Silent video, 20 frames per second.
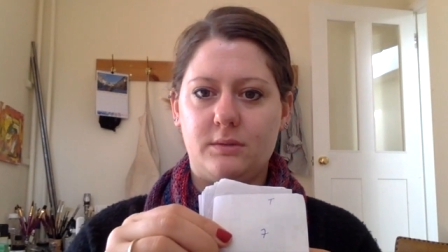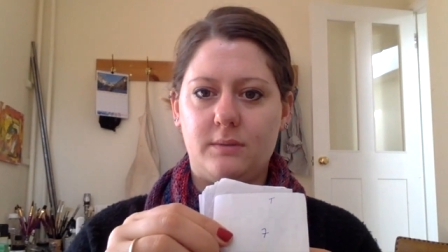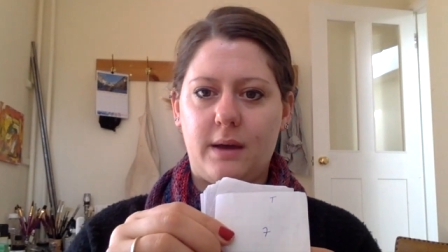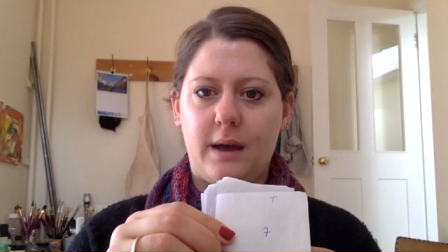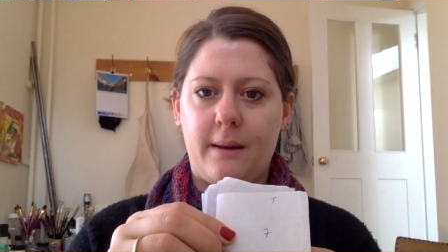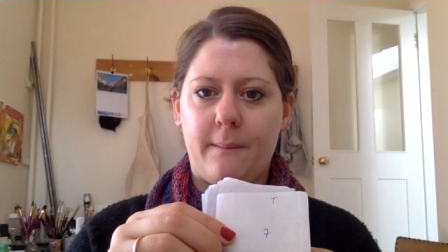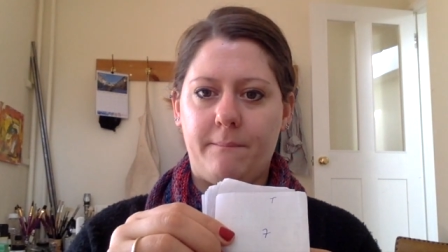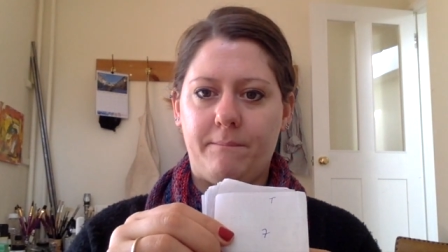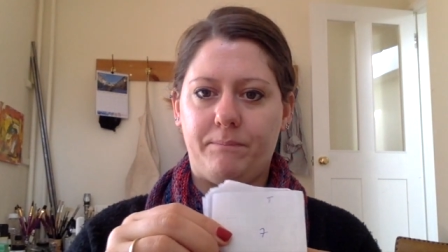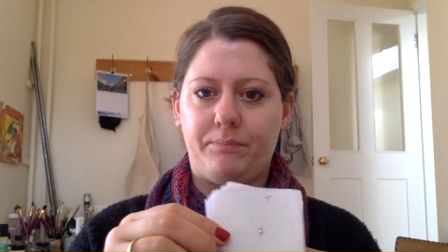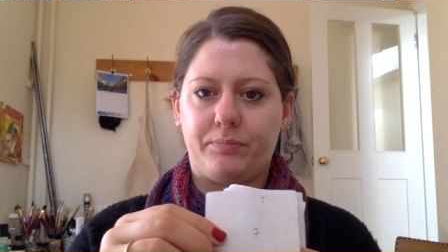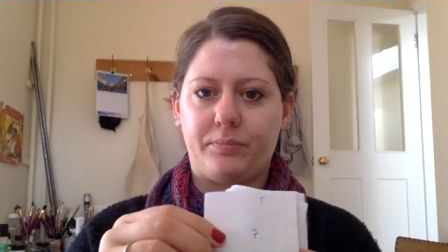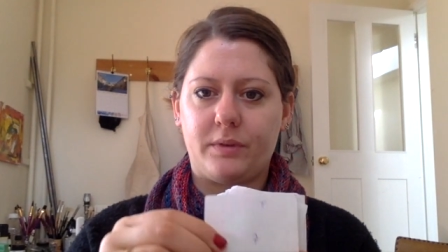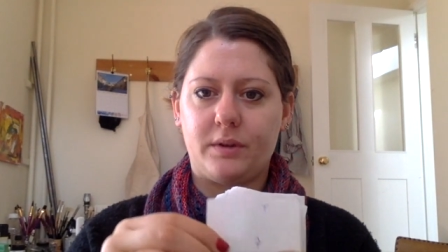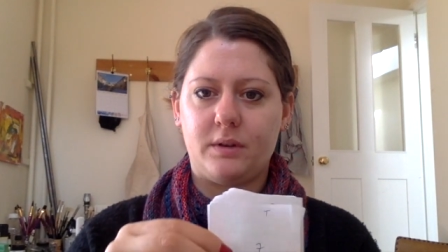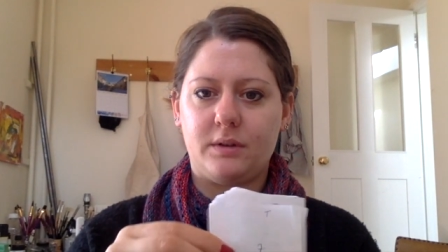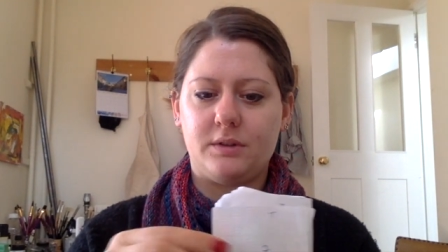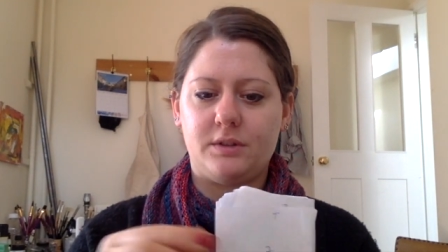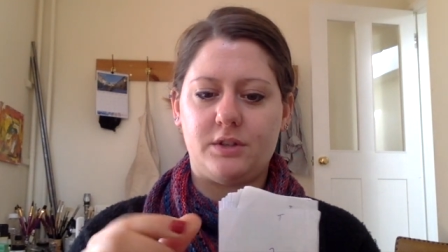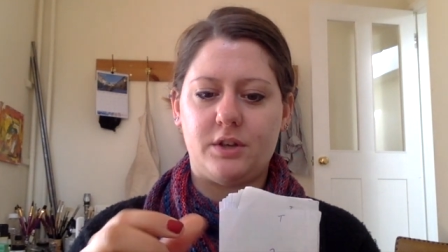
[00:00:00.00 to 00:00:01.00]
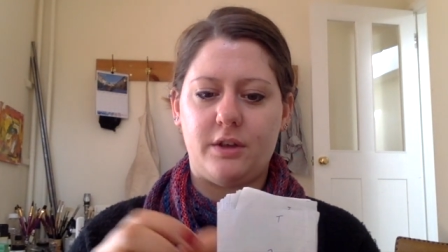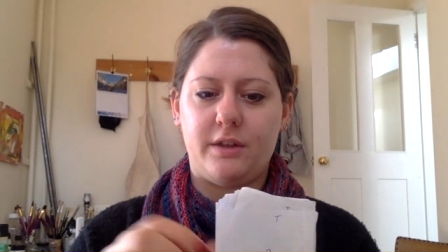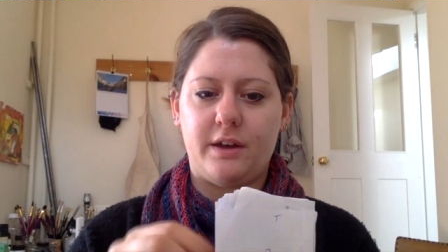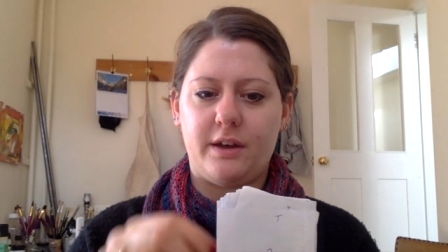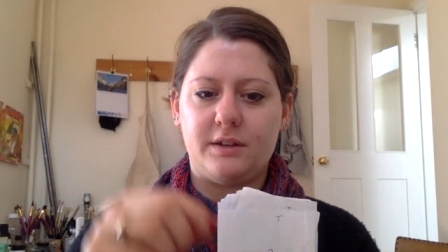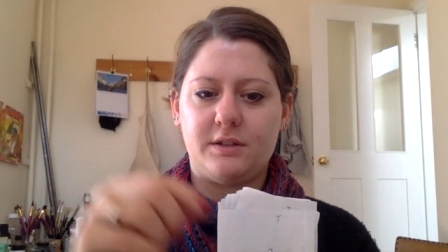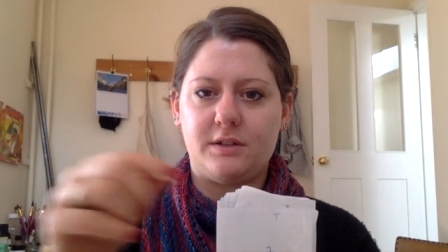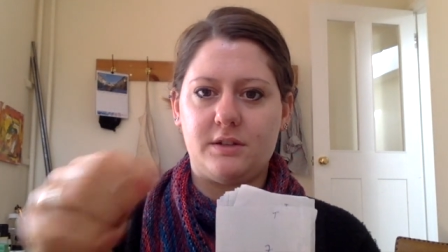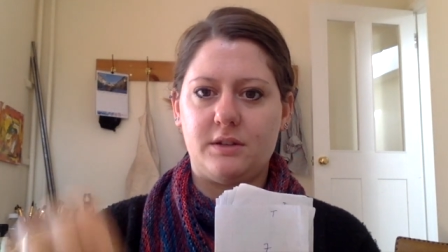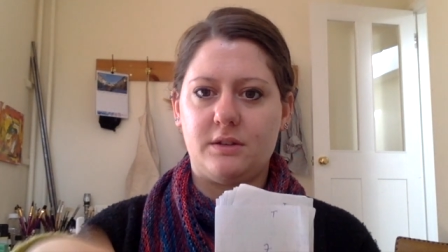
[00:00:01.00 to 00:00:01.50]
Um, so
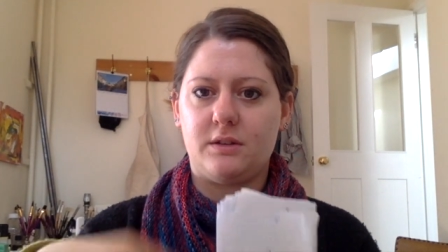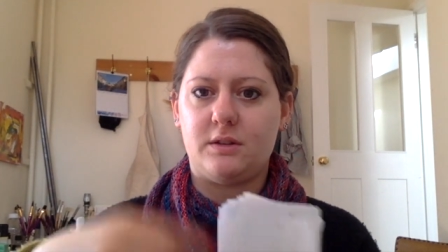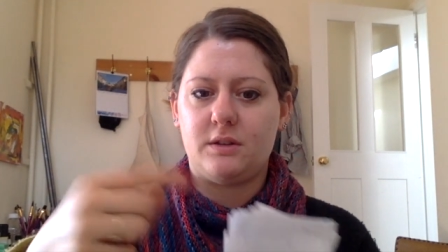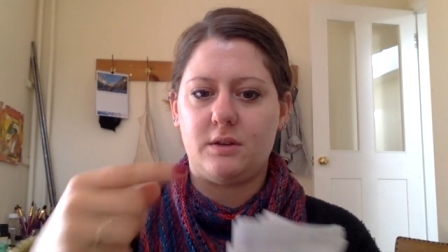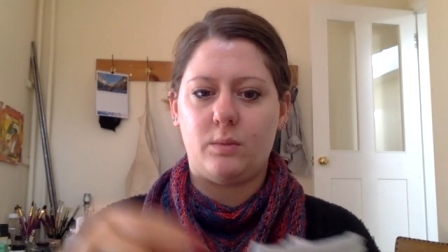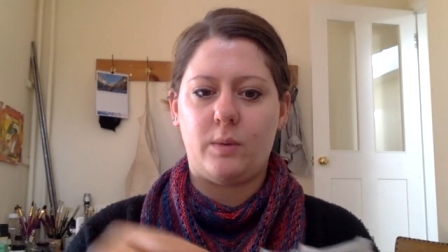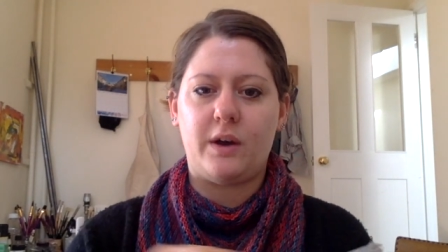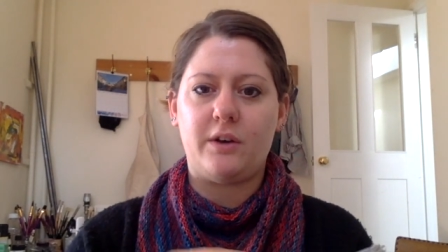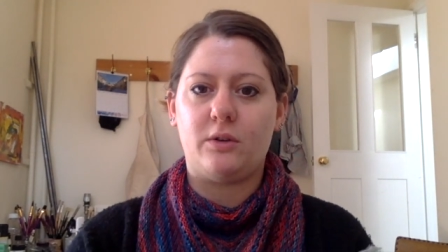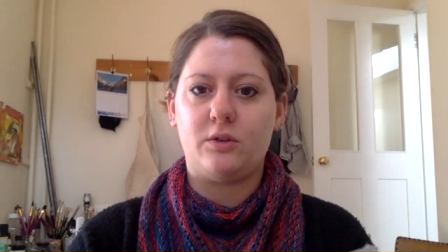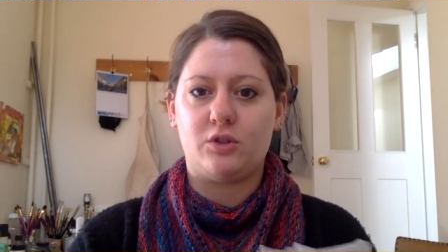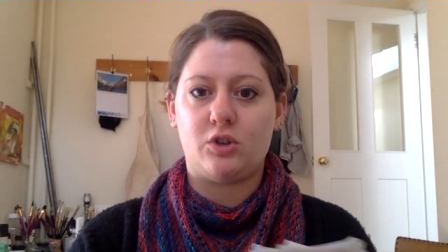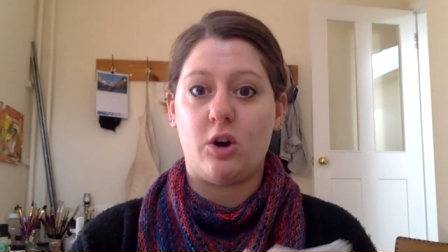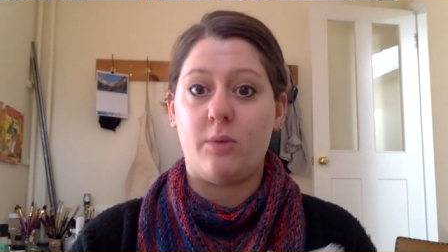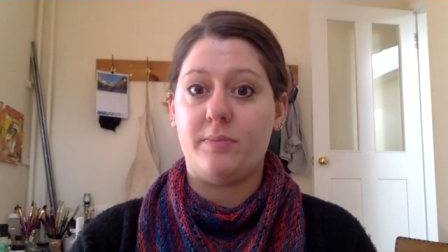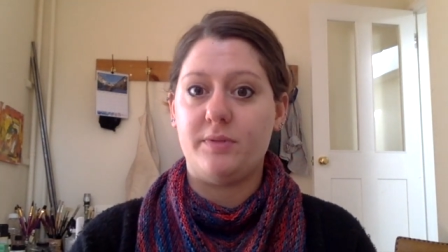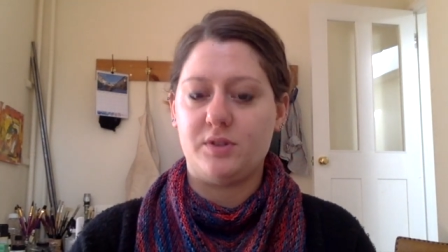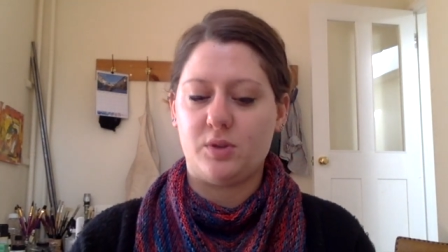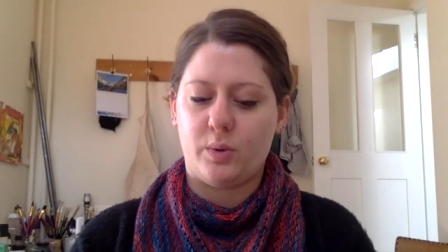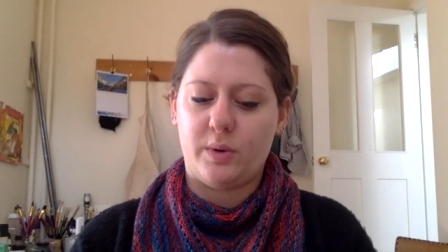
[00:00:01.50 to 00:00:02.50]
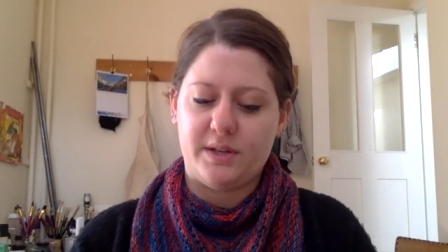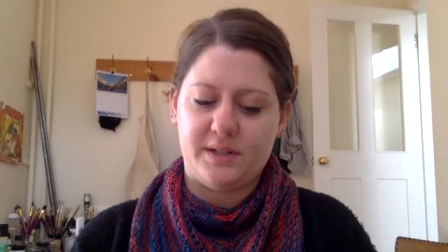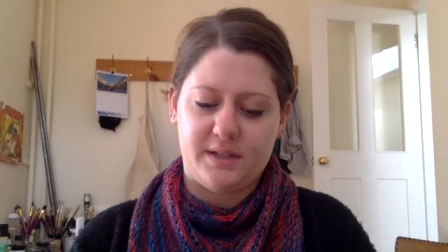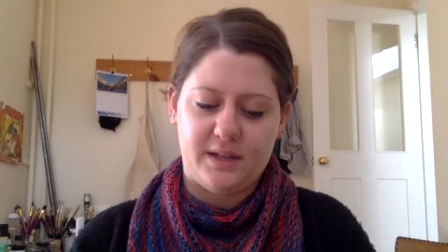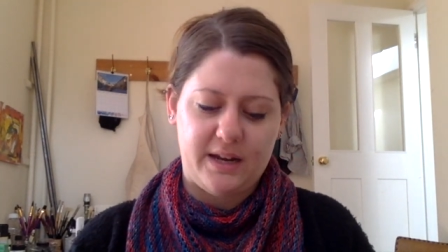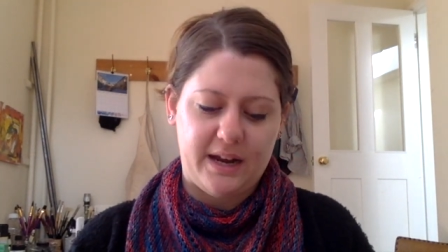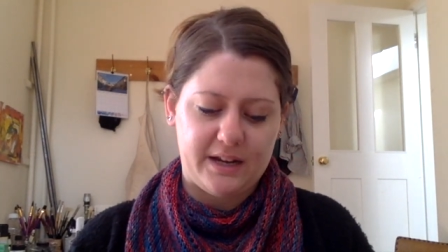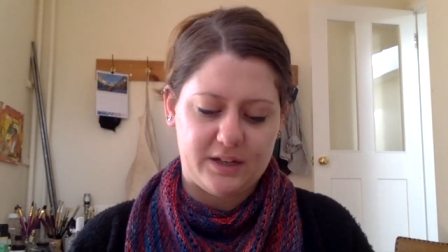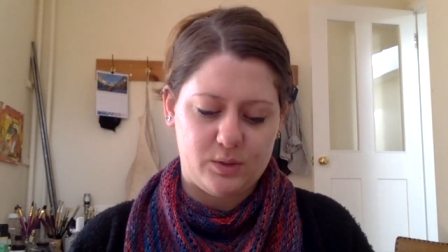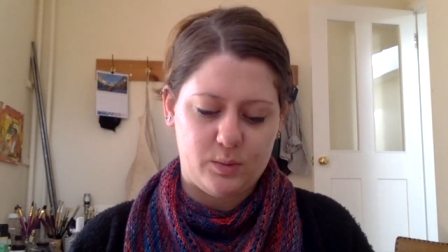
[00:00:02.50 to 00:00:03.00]
that the one on top is always the
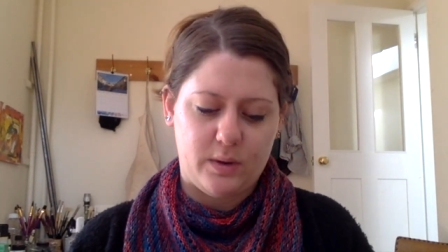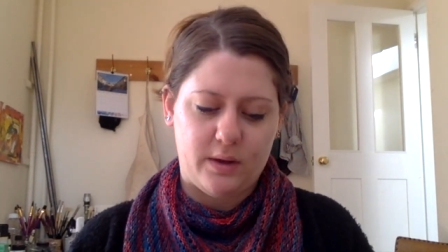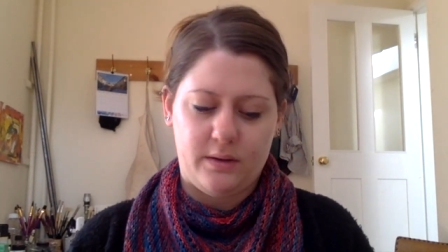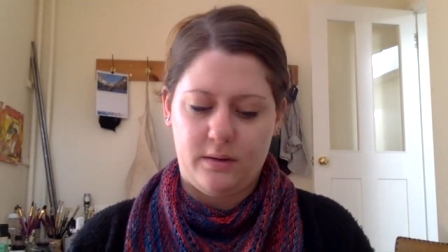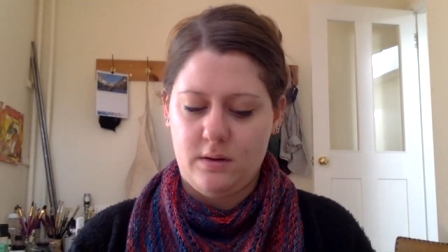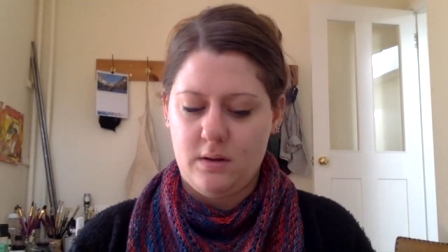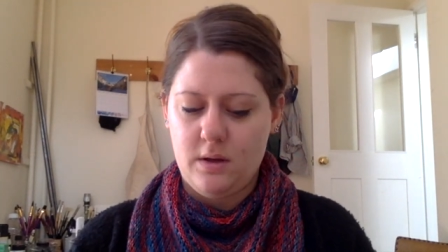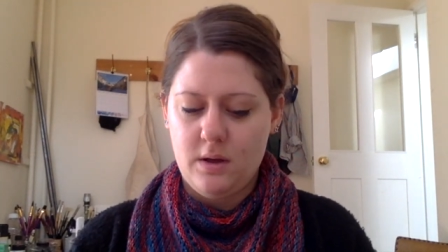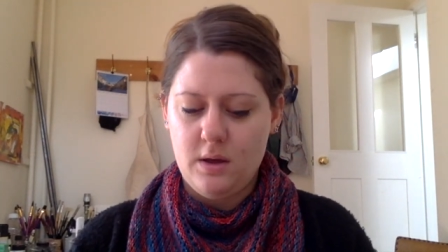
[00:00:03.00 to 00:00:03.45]
next one